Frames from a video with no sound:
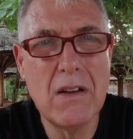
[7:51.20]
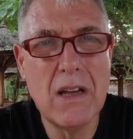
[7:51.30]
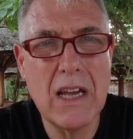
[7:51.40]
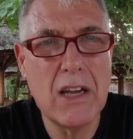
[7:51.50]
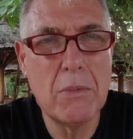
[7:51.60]

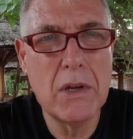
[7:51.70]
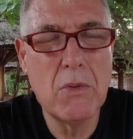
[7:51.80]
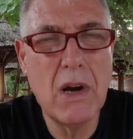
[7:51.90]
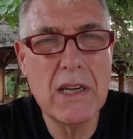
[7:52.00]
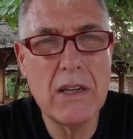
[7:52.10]
EcoBlue,
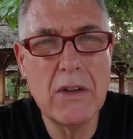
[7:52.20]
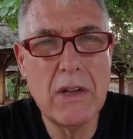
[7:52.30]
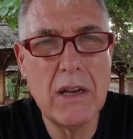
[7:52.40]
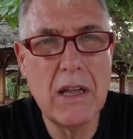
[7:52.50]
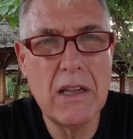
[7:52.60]
why don't
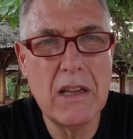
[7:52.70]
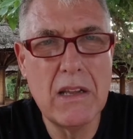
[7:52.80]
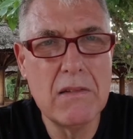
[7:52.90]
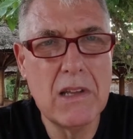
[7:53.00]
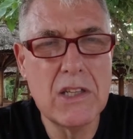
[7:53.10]
you
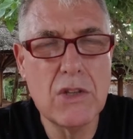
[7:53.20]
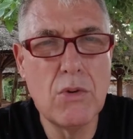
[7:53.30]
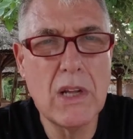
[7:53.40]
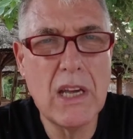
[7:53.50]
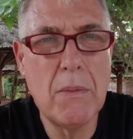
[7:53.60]

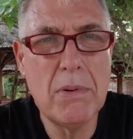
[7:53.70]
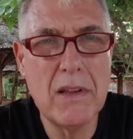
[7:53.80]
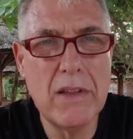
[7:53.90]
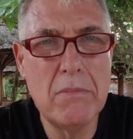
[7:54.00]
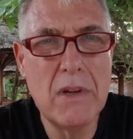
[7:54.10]
install a couple
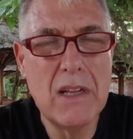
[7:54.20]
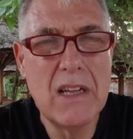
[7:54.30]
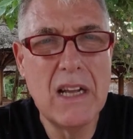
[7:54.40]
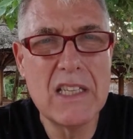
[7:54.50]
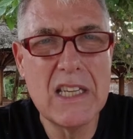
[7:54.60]
of them
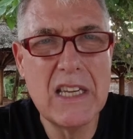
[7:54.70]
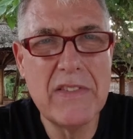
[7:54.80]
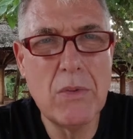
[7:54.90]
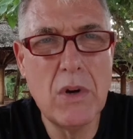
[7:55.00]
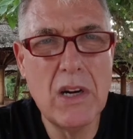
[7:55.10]
and see if
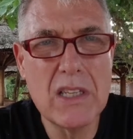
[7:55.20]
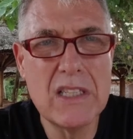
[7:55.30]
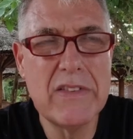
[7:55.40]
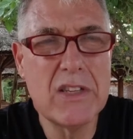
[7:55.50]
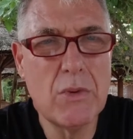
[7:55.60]
it works? And
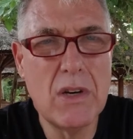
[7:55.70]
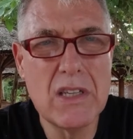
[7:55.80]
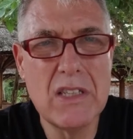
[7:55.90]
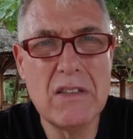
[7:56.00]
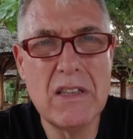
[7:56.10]
if it's
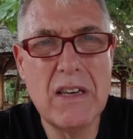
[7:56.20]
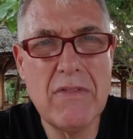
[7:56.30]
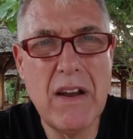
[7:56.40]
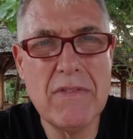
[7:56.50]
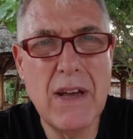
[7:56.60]
worked, you
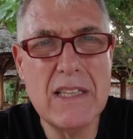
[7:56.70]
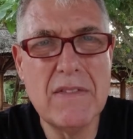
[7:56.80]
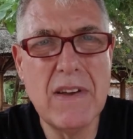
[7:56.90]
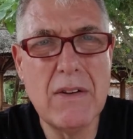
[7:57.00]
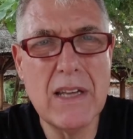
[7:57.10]
never have to
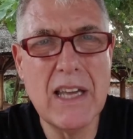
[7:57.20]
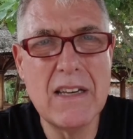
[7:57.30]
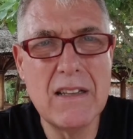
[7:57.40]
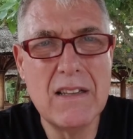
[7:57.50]
anti-foul again.